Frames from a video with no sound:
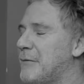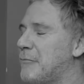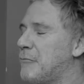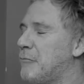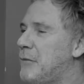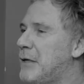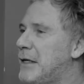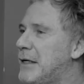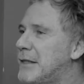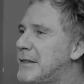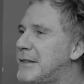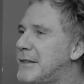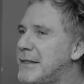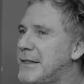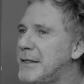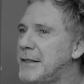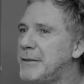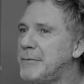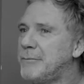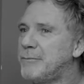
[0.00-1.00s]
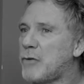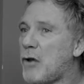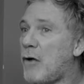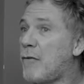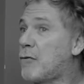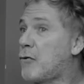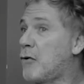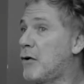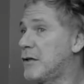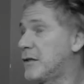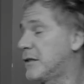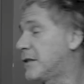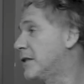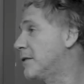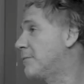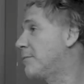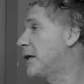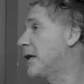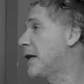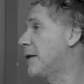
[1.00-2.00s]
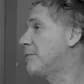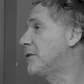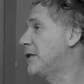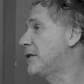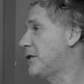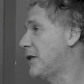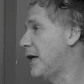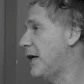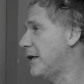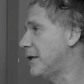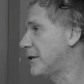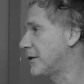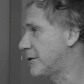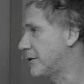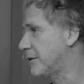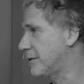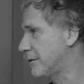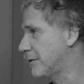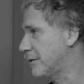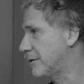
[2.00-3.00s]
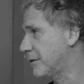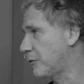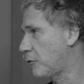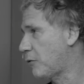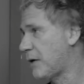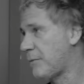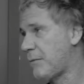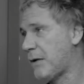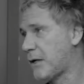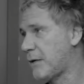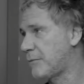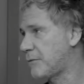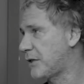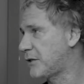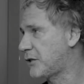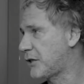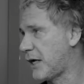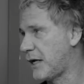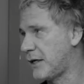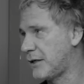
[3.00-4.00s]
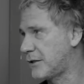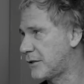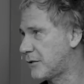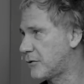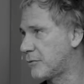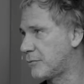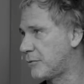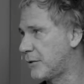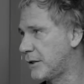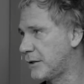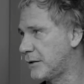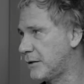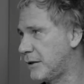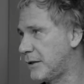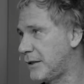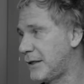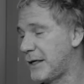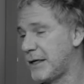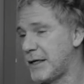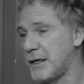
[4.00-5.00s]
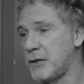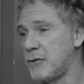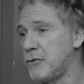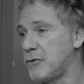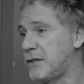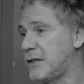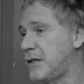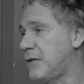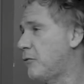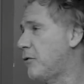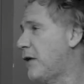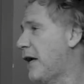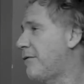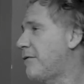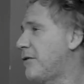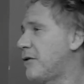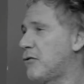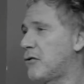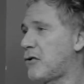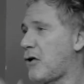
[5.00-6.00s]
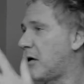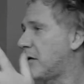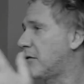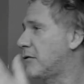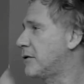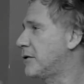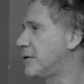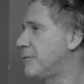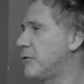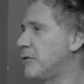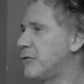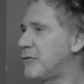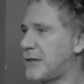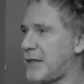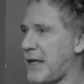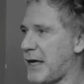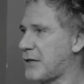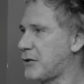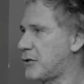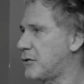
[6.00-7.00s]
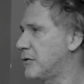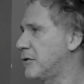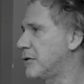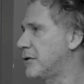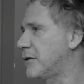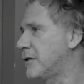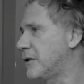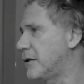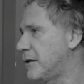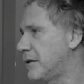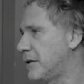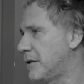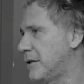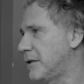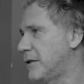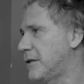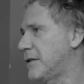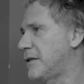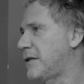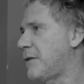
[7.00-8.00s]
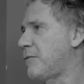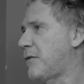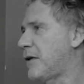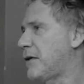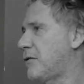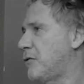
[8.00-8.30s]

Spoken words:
But of course, this becomes a challenge. When it becomes a challenge to bring, you see we have new colors, new textures, something